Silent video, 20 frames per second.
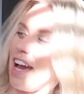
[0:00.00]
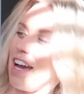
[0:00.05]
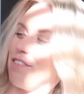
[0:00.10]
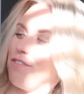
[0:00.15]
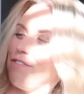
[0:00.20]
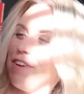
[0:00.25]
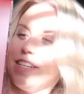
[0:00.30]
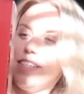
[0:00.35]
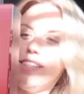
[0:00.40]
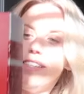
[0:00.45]

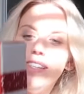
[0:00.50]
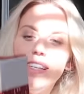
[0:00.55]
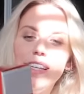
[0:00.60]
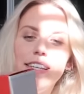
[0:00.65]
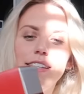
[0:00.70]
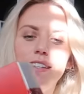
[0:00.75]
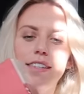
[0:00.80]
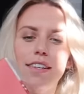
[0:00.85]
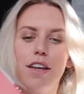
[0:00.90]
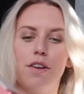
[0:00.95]
Advent
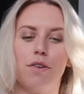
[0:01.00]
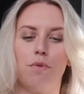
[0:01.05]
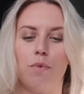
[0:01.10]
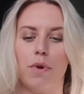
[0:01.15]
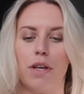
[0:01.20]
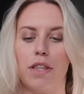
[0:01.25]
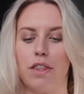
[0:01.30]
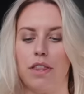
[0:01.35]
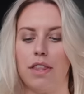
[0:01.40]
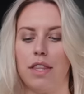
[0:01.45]
season
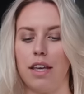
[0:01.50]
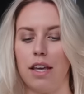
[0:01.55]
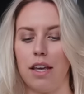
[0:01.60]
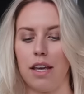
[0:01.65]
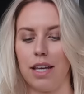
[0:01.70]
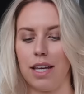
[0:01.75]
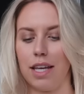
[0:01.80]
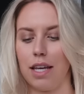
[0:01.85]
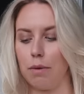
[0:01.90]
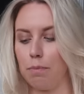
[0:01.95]
with
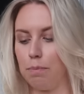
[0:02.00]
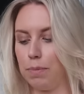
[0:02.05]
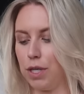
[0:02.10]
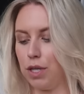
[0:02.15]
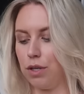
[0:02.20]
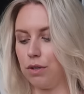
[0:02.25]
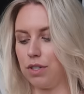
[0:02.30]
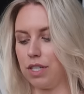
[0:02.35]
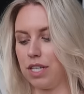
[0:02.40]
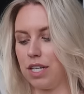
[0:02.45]
the
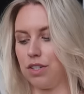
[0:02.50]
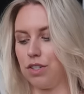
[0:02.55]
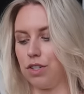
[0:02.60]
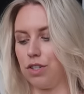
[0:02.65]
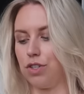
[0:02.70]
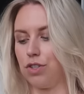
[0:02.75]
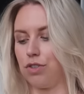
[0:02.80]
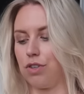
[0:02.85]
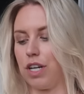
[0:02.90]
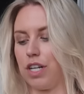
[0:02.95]
beauty
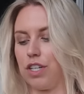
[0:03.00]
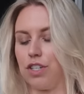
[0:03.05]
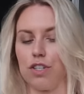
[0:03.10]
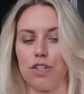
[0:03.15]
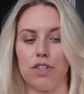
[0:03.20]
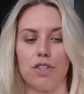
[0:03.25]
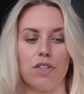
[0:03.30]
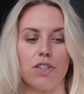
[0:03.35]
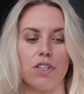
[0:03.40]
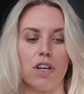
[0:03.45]
industry
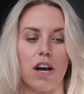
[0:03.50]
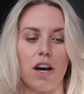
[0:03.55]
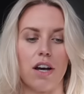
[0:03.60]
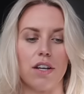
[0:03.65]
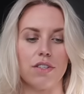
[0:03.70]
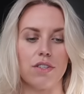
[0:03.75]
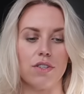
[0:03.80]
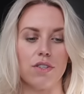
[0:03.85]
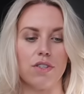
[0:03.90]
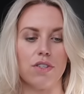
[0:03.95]
just
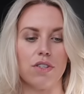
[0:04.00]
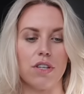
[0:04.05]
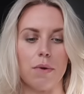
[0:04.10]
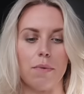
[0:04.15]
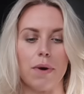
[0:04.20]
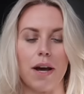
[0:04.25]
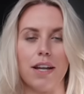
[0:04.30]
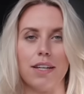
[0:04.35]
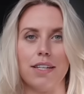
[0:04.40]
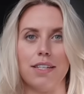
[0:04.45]
starts
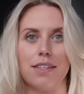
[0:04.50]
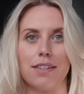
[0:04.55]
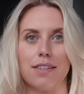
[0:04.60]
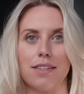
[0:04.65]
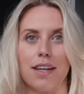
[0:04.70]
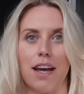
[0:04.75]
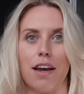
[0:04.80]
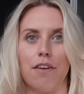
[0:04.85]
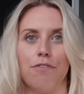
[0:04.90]
so early, doesn't it?